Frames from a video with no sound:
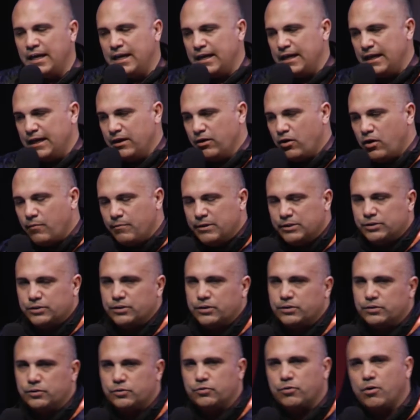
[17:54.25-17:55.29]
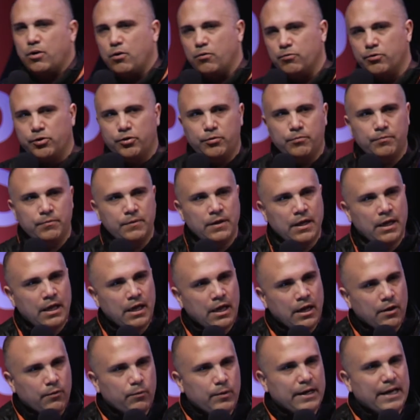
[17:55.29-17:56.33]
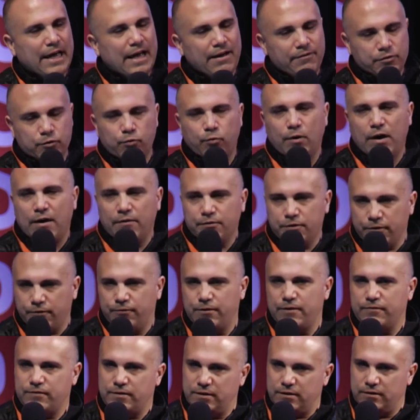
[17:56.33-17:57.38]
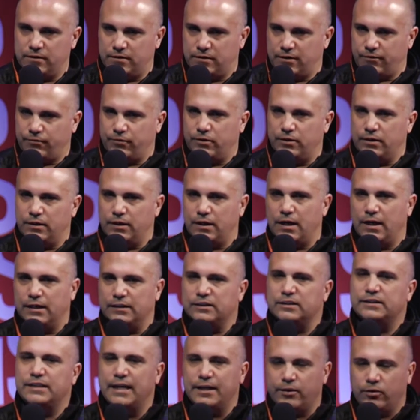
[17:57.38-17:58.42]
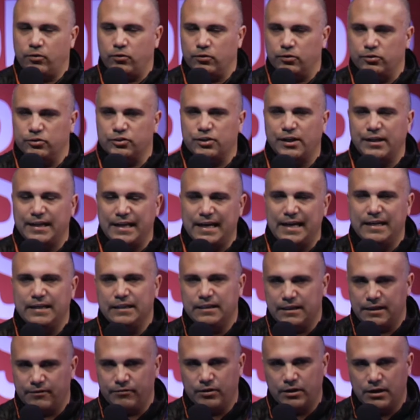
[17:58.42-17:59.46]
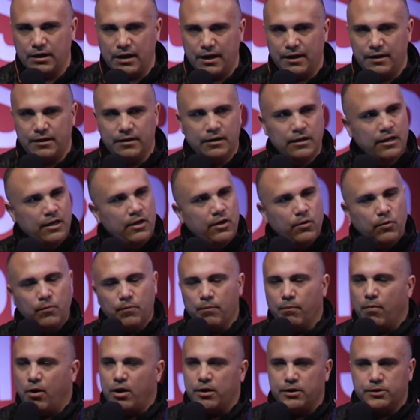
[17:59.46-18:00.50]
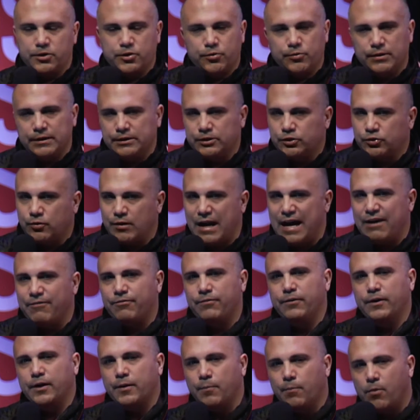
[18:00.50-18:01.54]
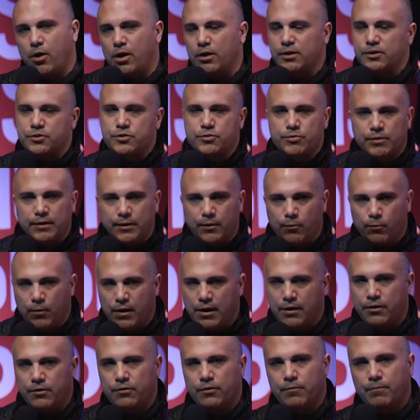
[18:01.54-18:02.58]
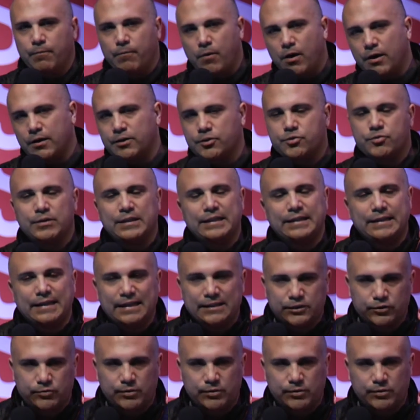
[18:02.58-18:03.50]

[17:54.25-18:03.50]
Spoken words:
In our mission control room, we have 12 to 15 different stakeholders on any given night monitoring traffic, monitoring weather, monitoring guest